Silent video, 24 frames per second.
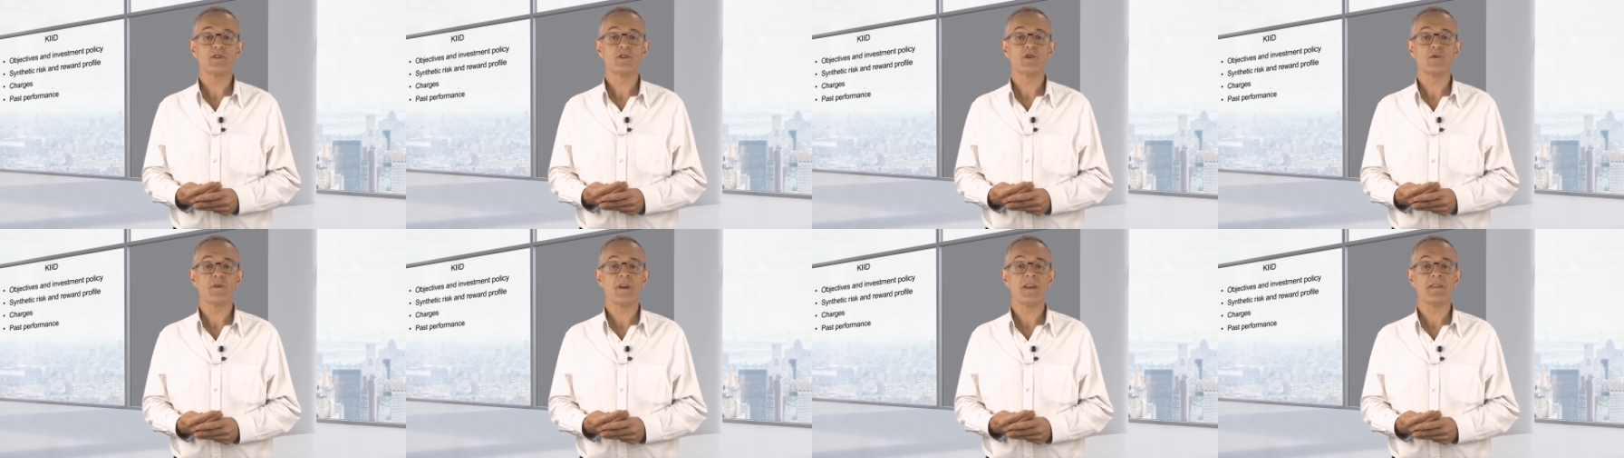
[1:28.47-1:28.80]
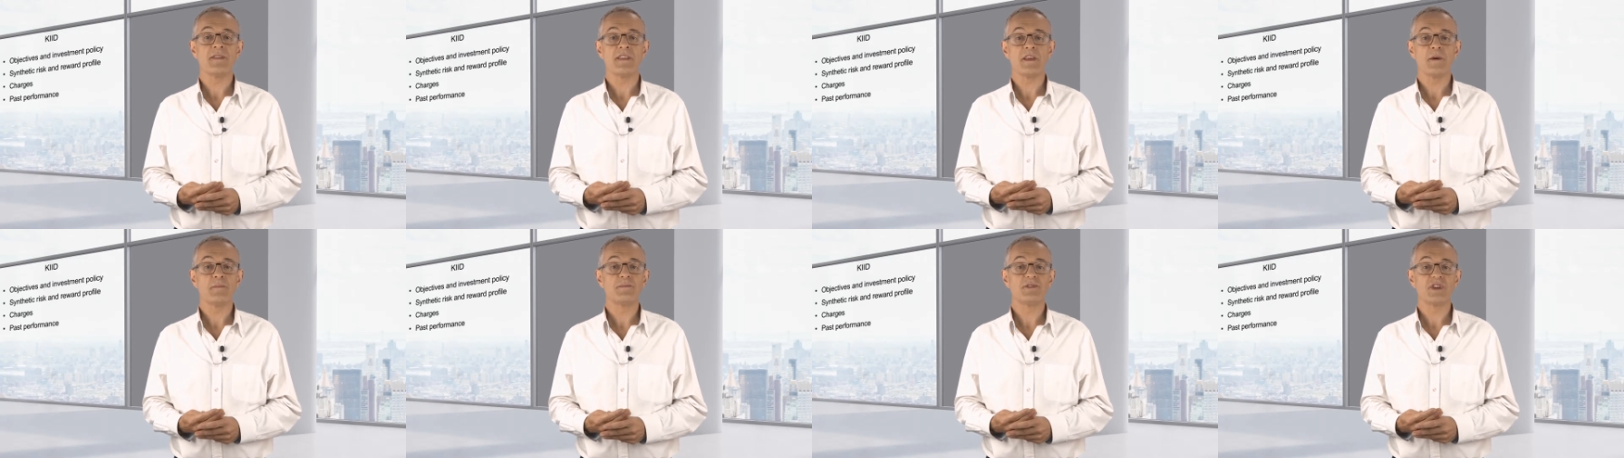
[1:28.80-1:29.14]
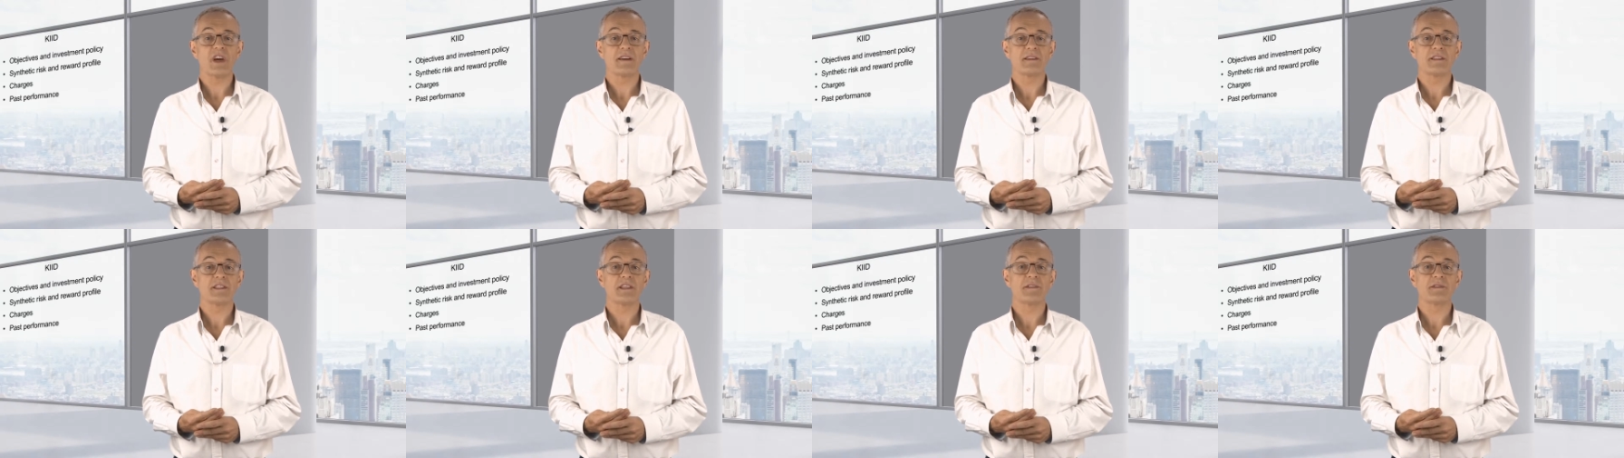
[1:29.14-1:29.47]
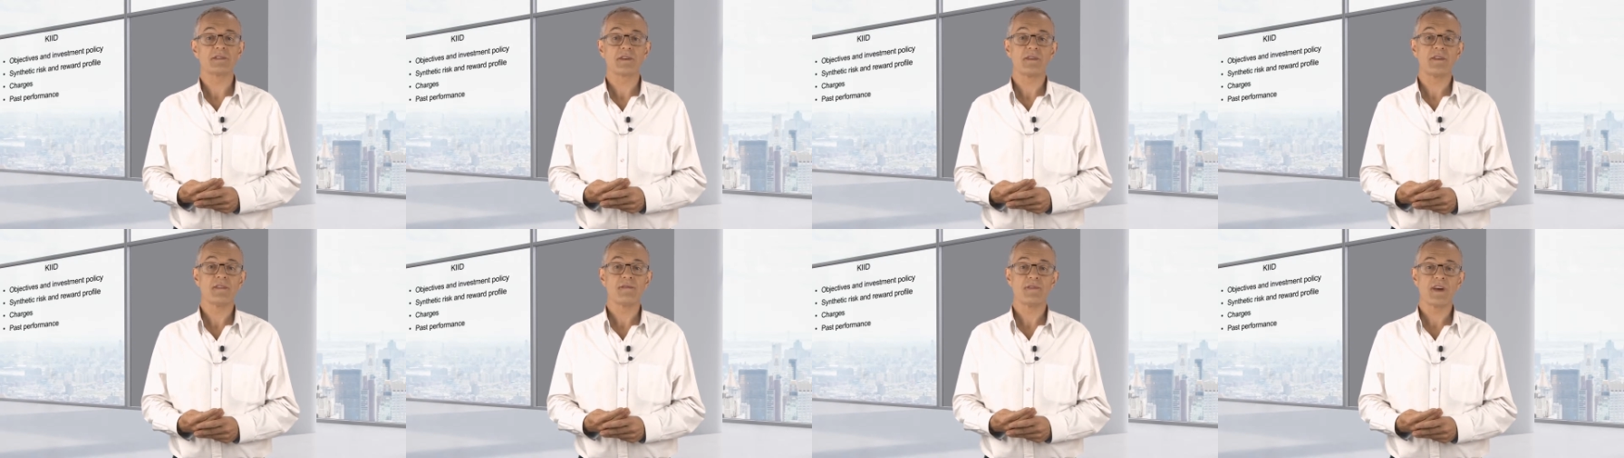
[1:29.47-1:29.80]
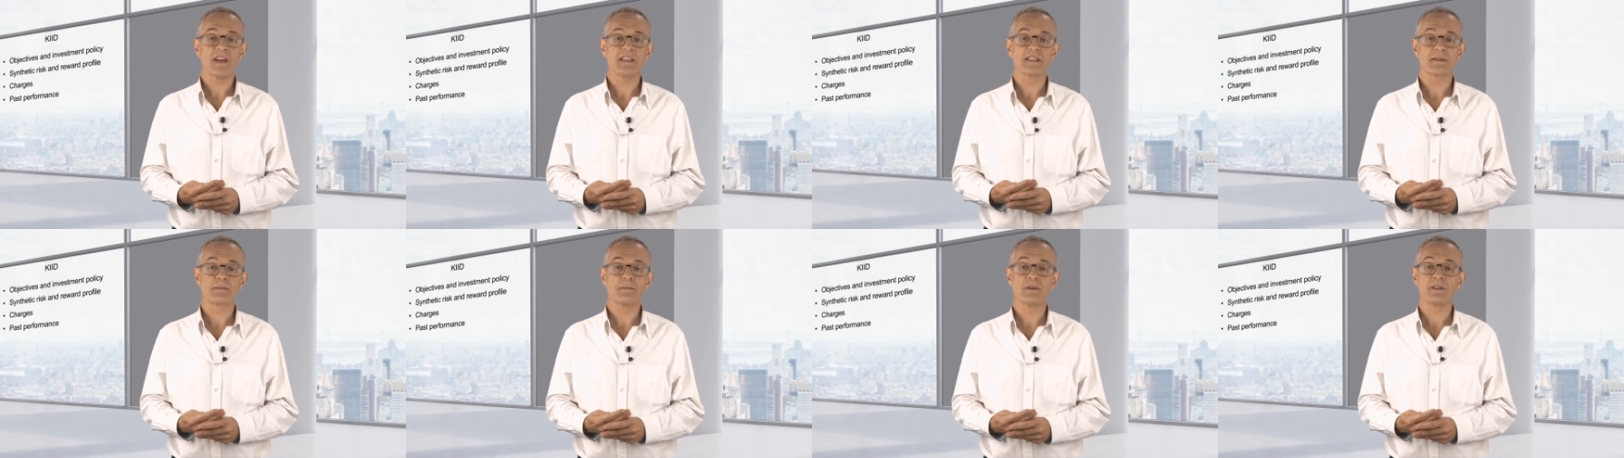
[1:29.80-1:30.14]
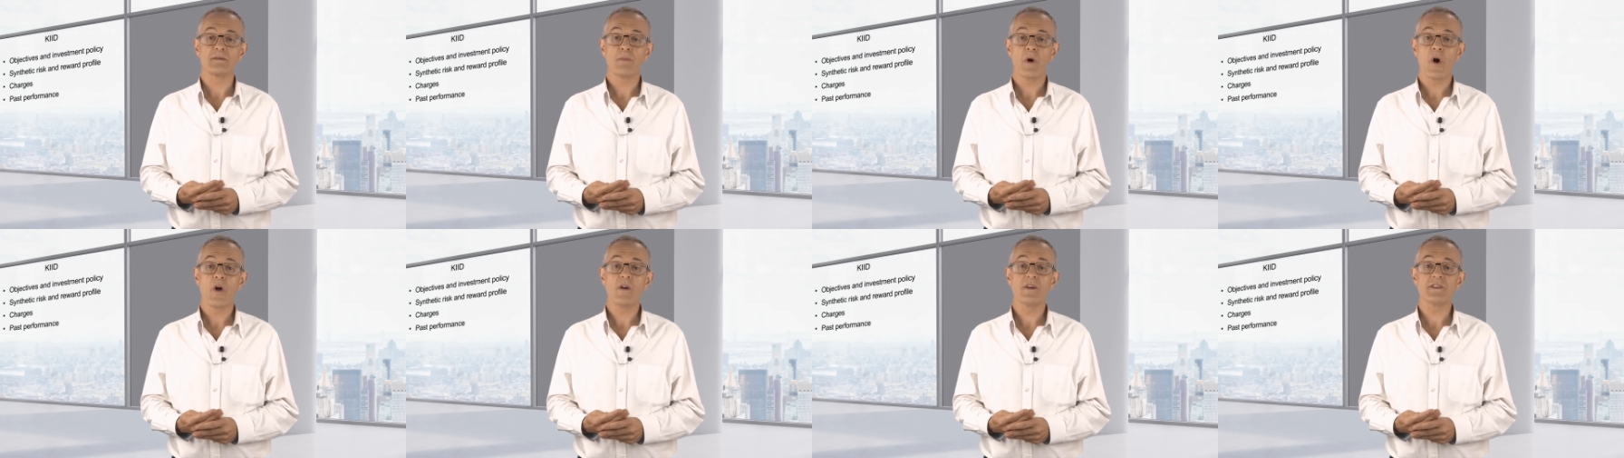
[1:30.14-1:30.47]
to in the Objectives on
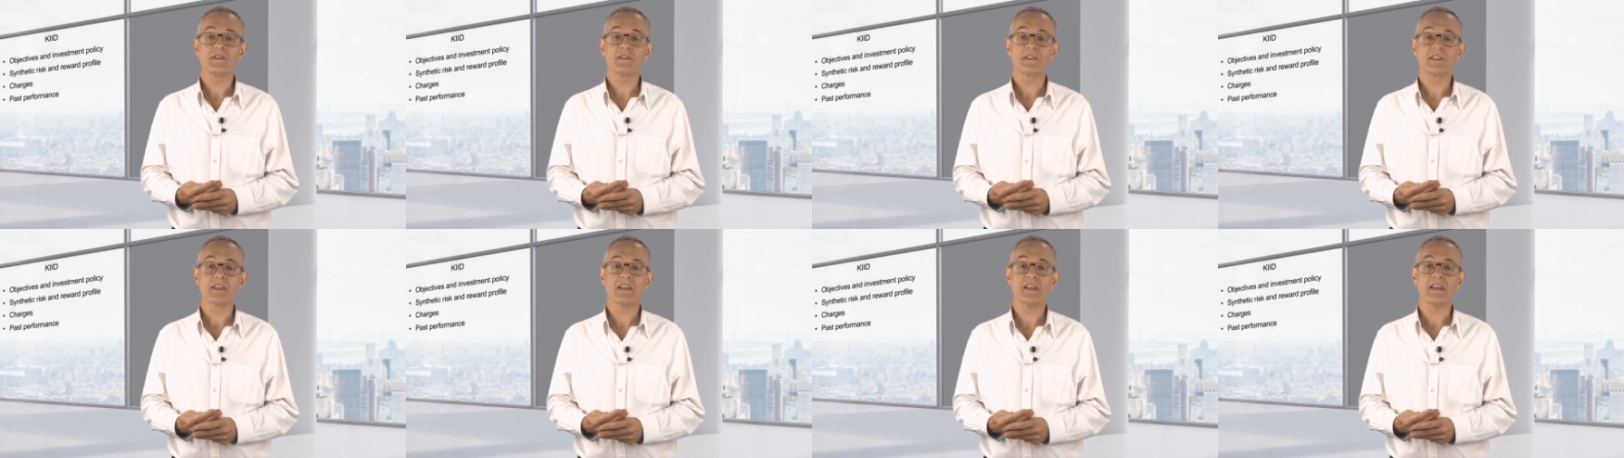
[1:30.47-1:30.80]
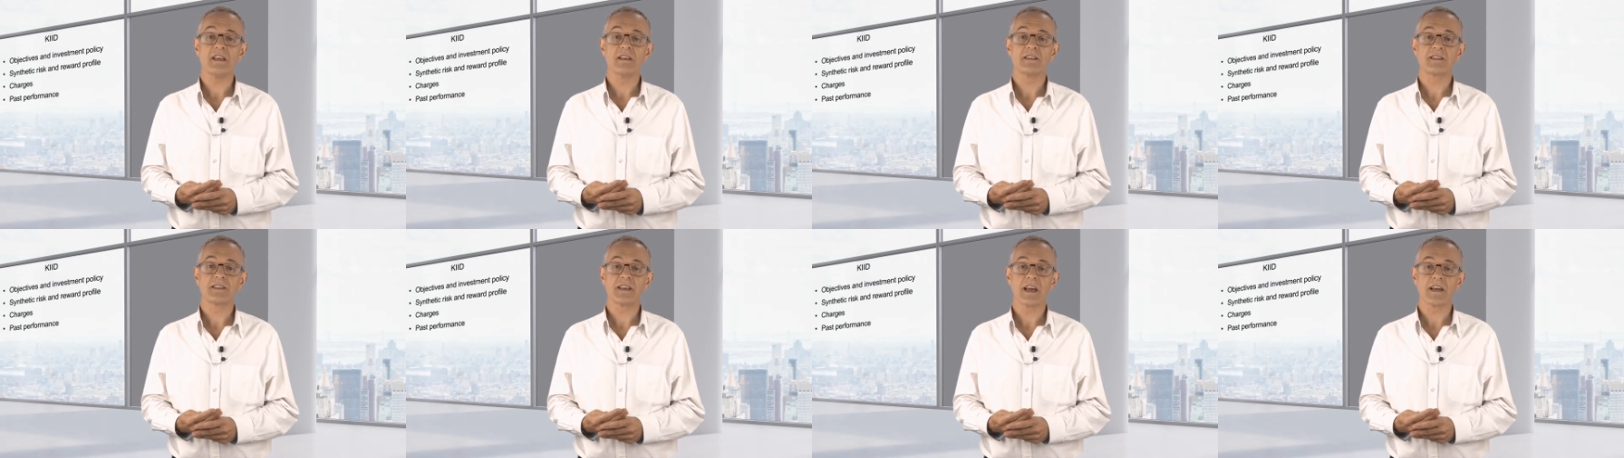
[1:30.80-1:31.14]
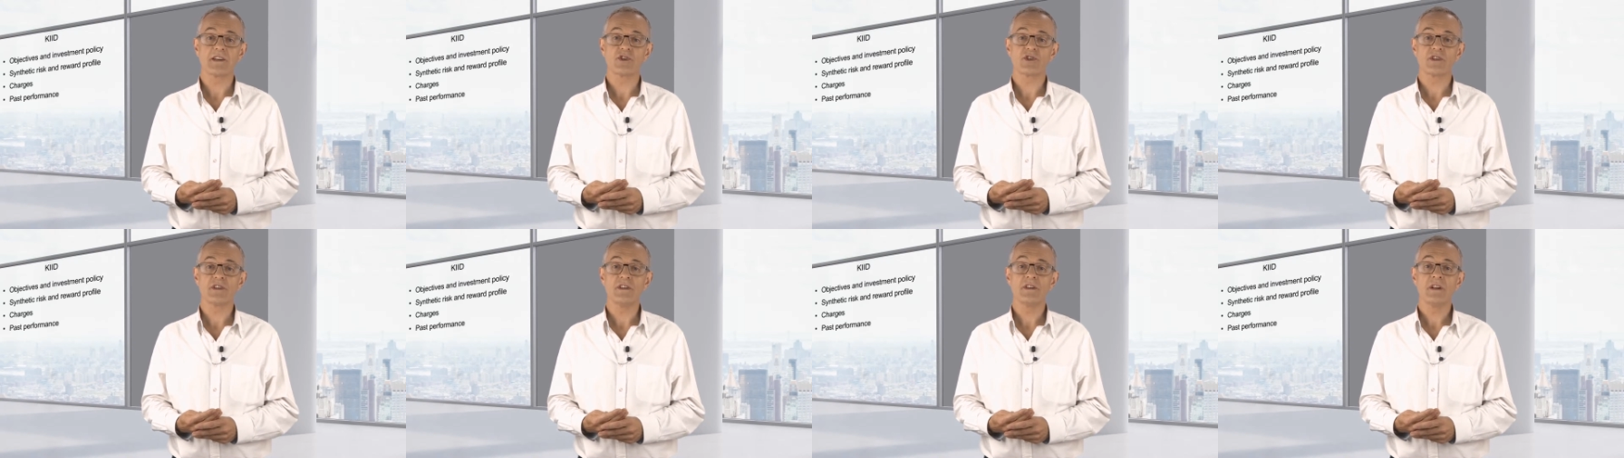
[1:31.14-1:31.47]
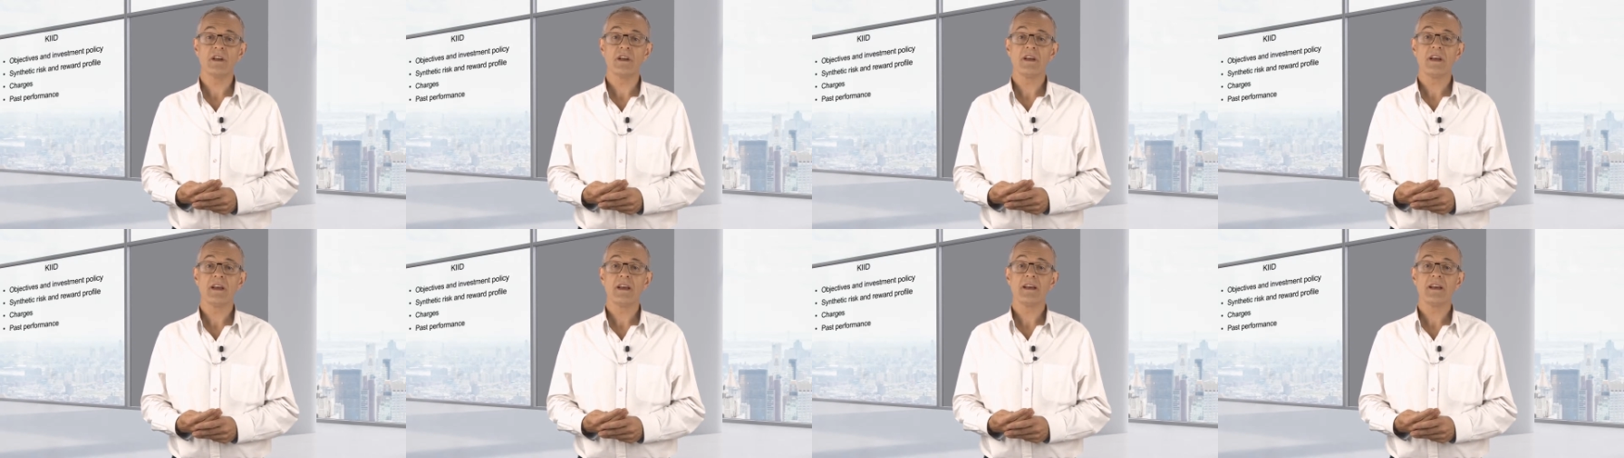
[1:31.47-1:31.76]
Investment Policy section,